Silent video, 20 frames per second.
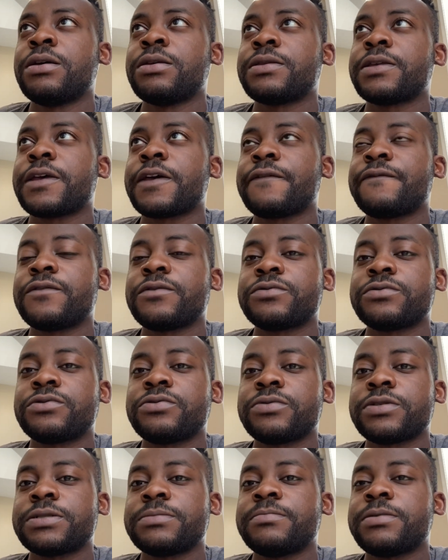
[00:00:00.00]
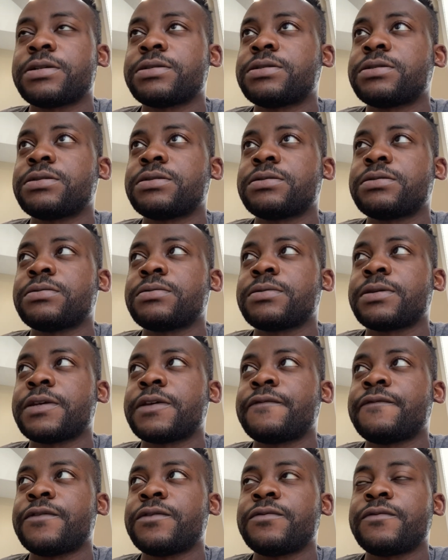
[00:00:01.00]
they have no choice but to
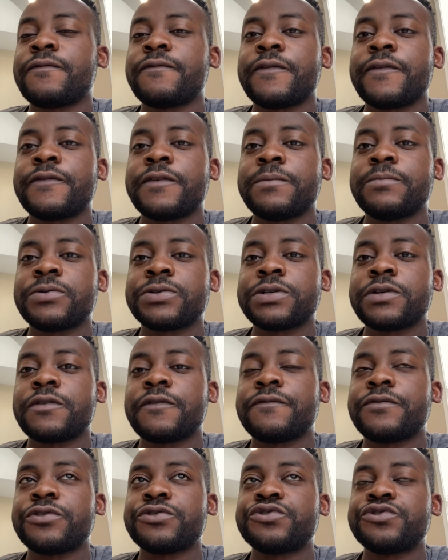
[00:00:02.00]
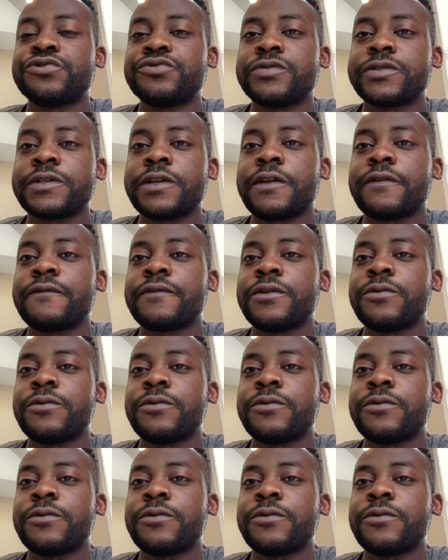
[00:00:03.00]
give you 50% of their true self.